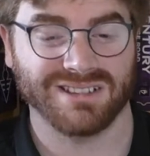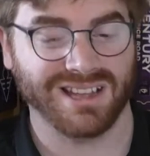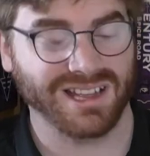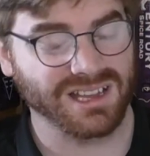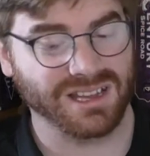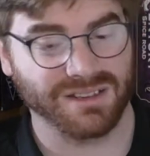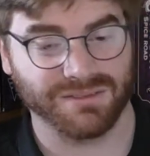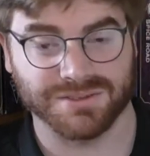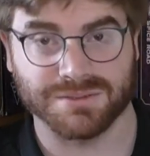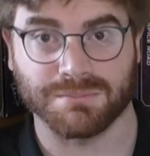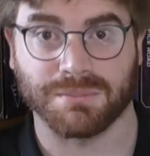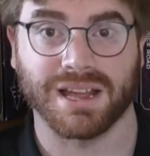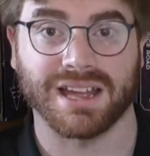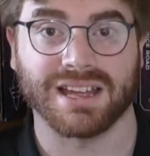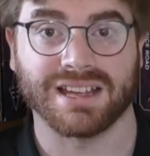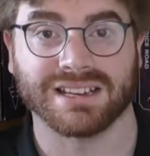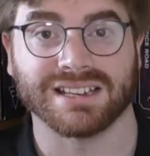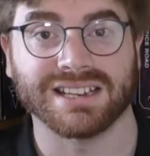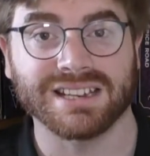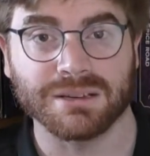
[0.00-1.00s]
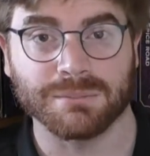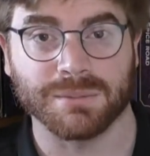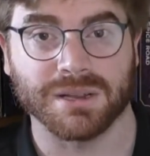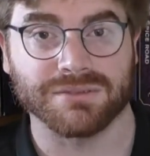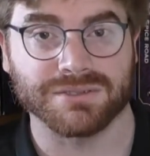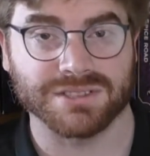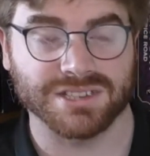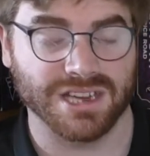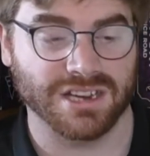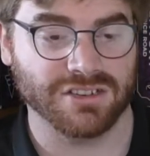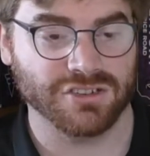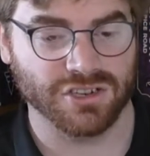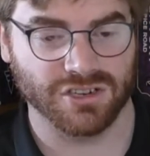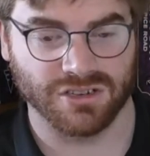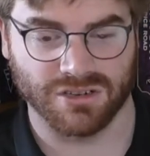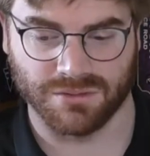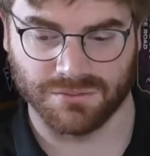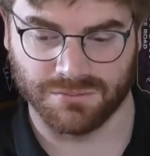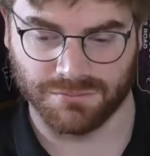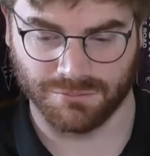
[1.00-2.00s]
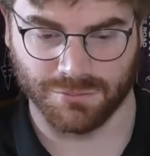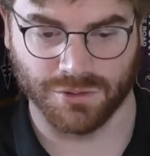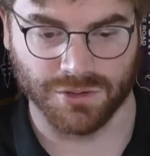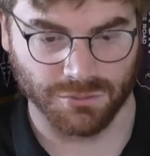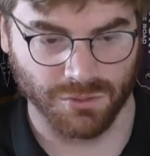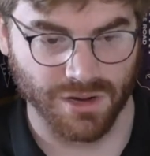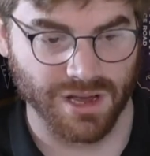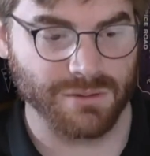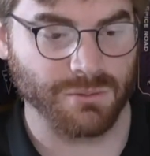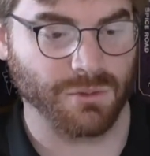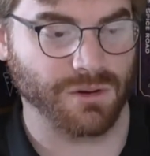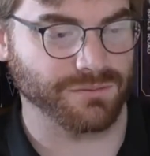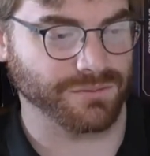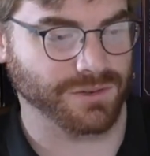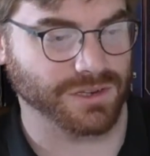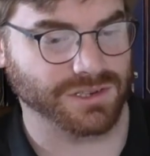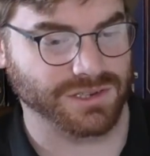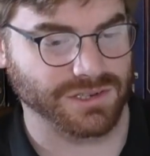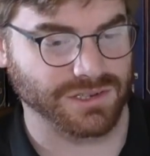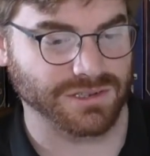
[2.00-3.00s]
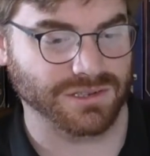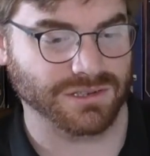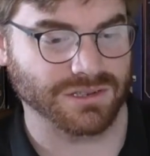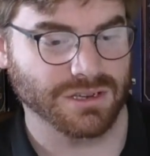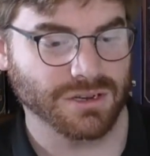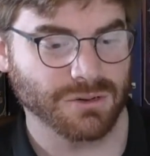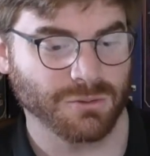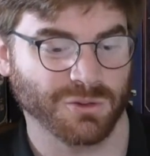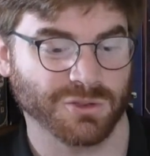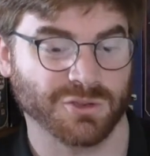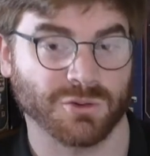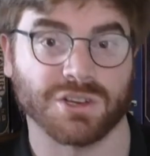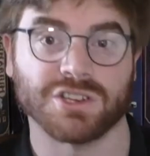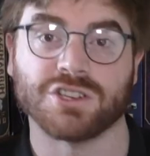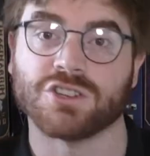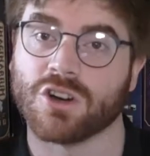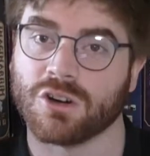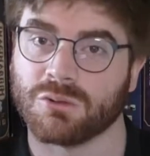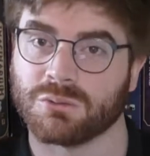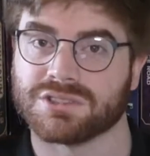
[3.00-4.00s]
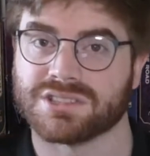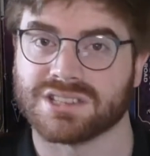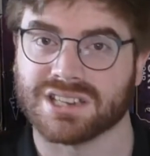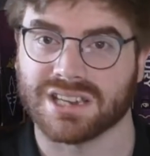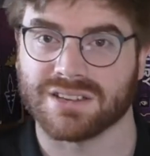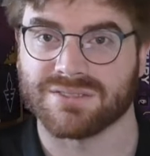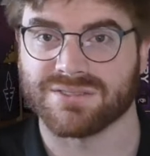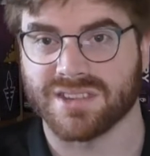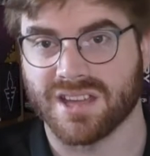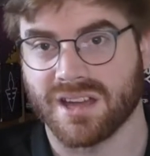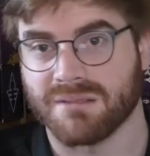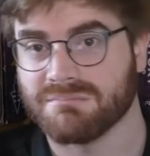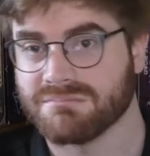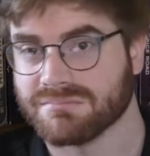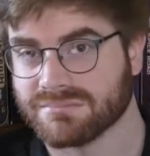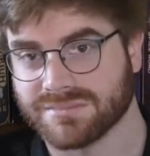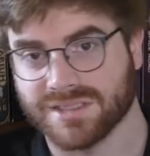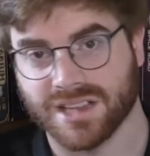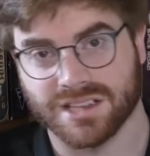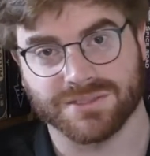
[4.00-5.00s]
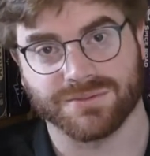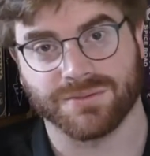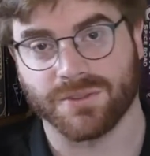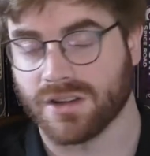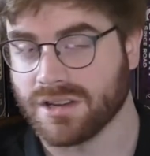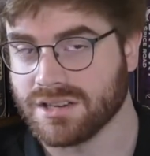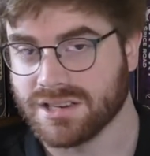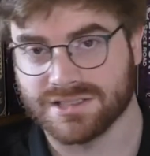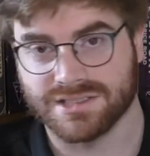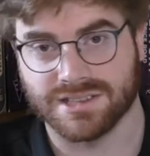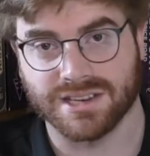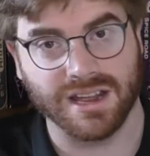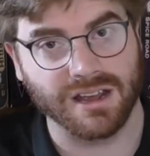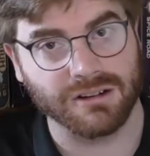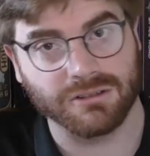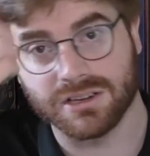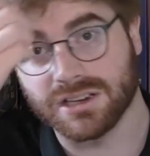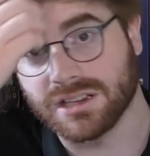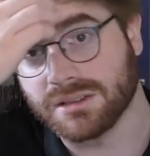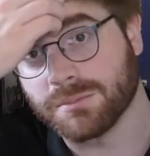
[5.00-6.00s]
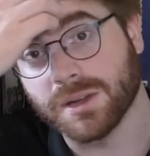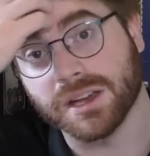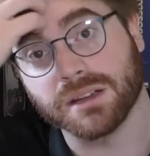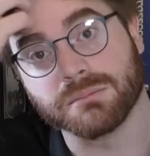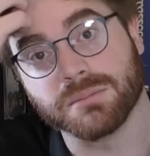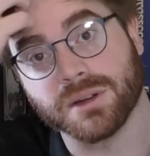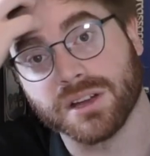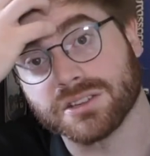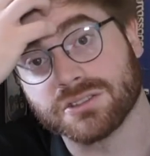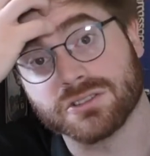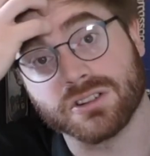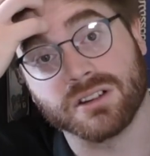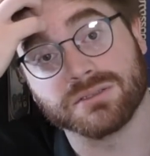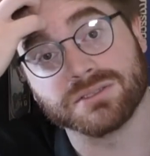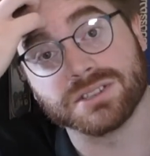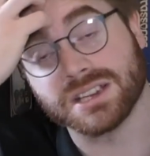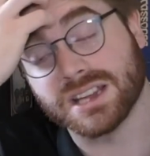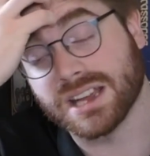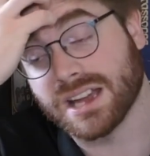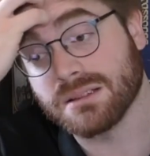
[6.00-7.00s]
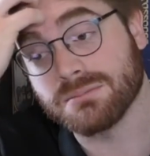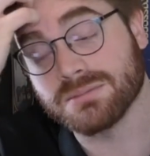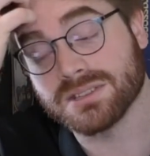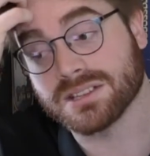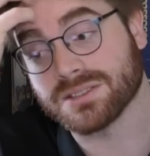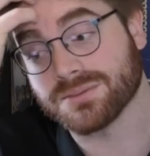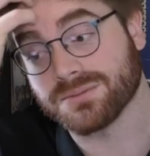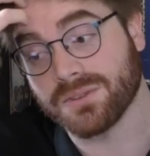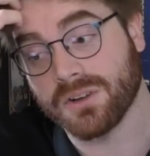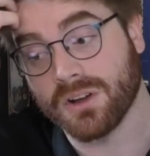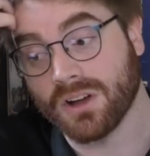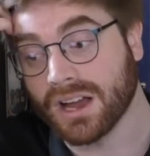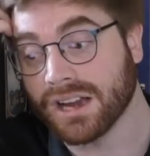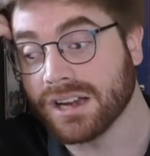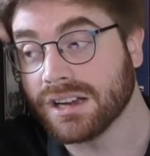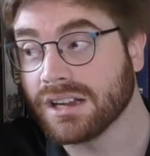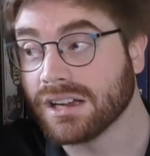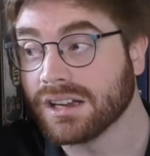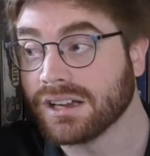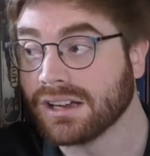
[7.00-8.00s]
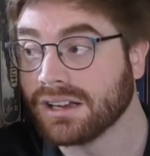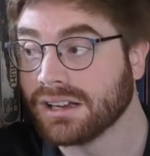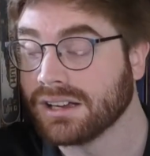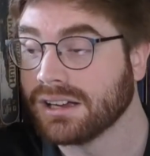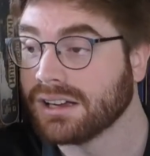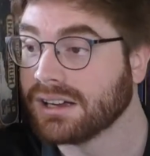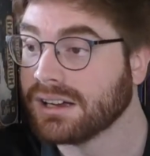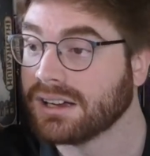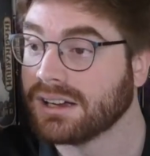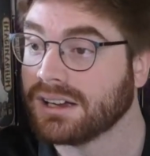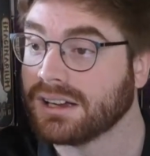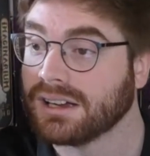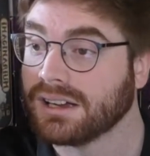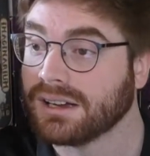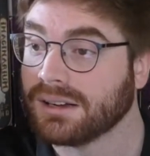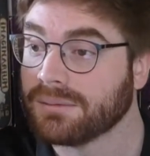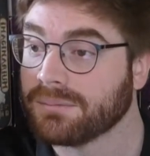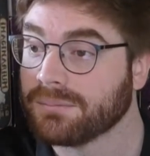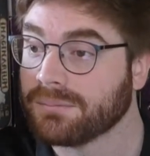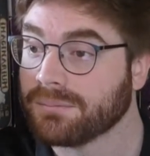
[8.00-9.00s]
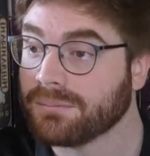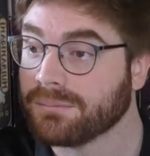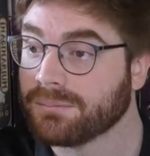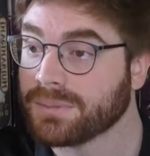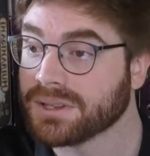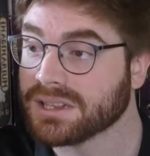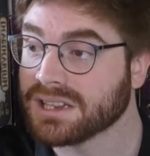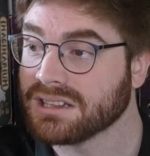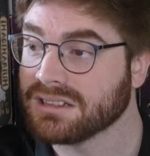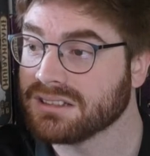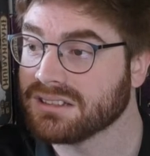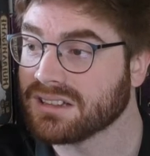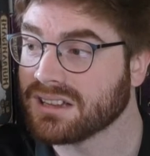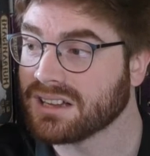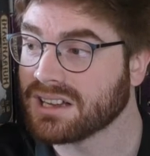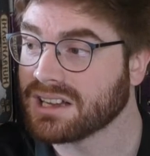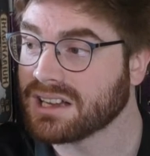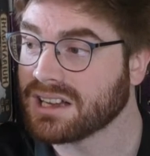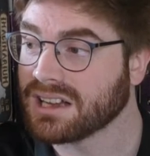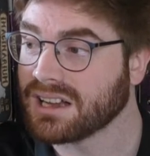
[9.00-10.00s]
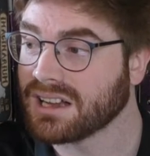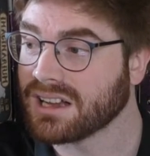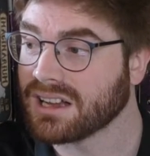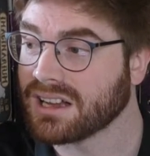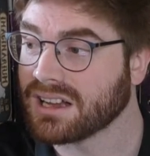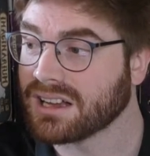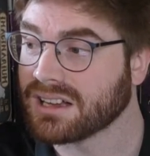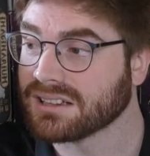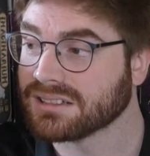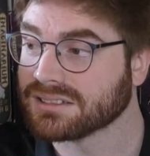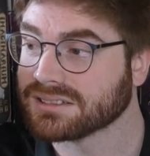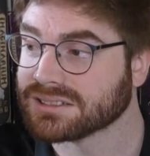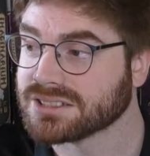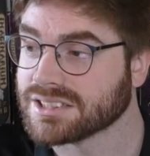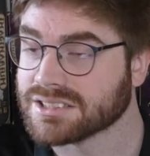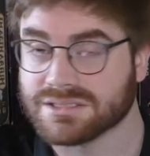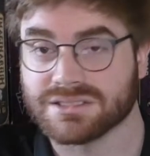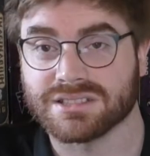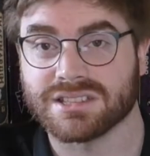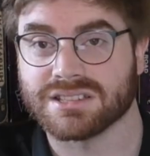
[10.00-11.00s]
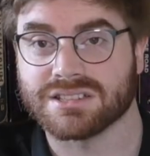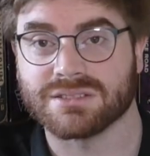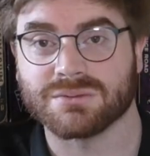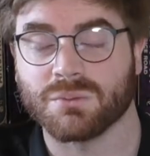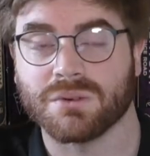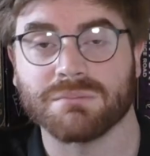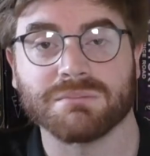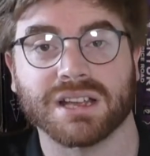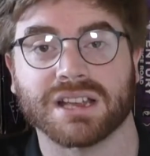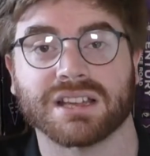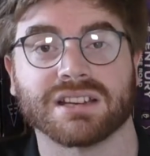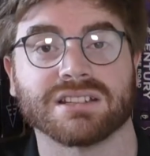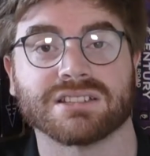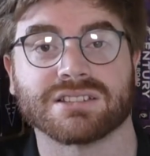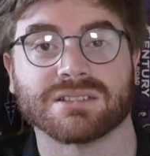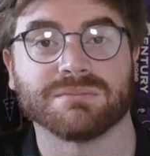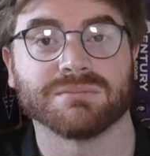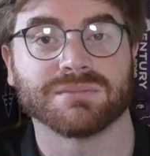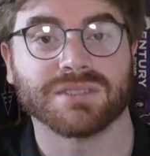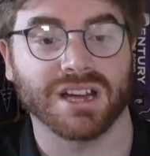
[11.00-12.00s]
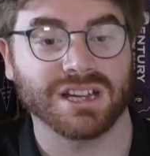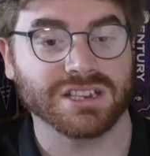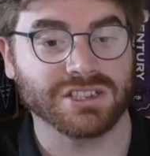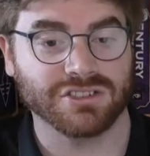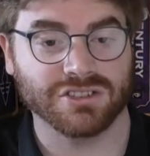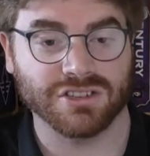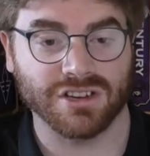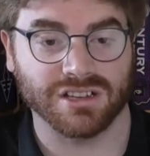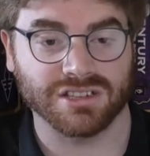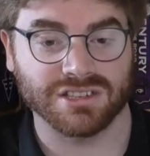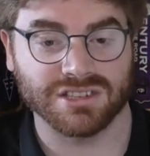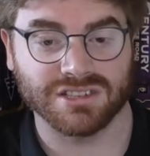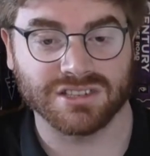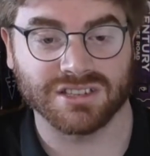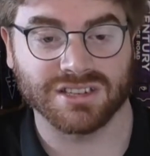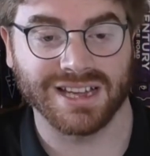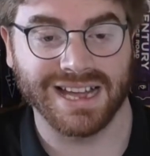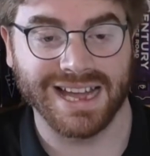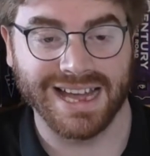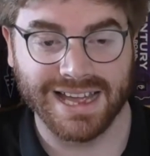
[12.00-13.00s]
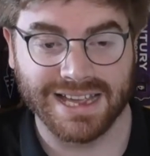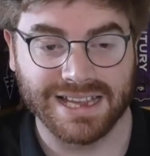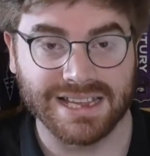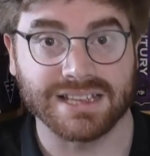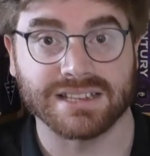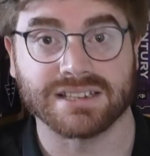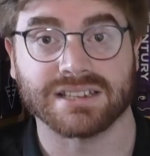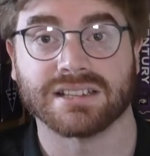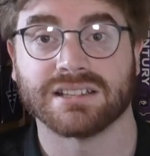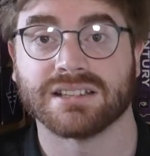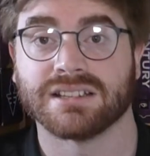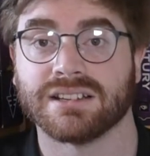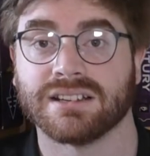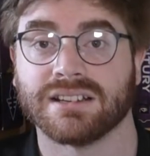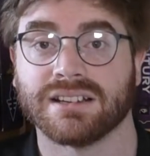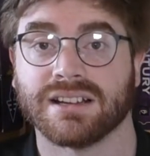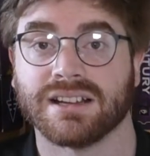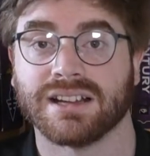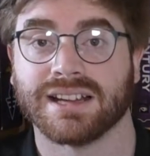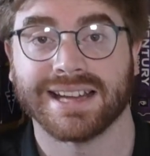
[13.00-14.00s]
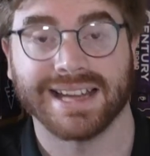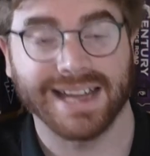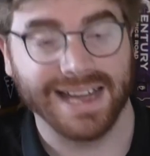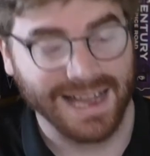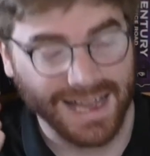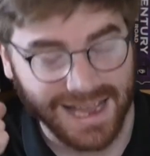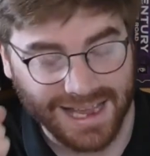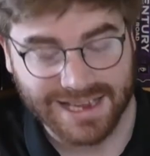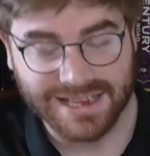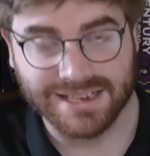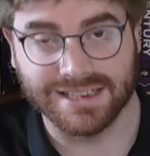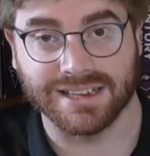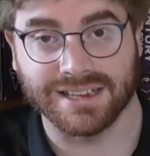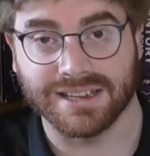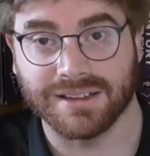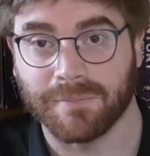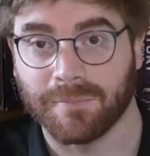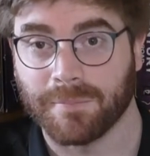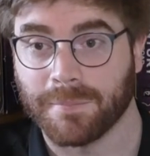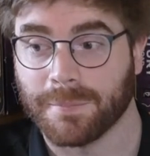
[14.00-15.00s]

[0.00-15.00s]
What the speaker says: I have to pay a little bit of attention of what do I want versus what do I not want to give them. That's fine, that's inherent in pick and pass drafting games, that's fine. But then this is one mechanism that I just hated it.